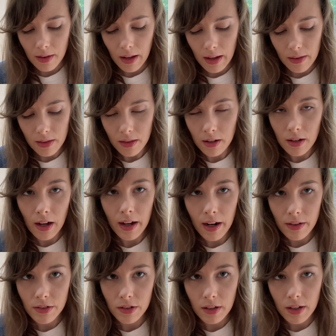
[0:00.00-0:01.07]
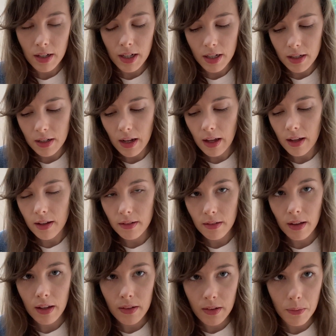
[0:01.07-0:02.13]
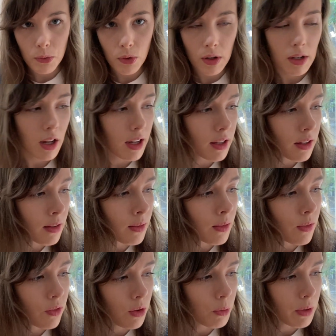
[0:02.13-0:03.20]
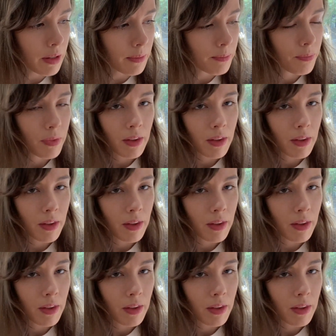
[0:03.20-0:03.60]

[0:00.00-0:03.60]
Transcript: and the karashi in and like some green onions if you want.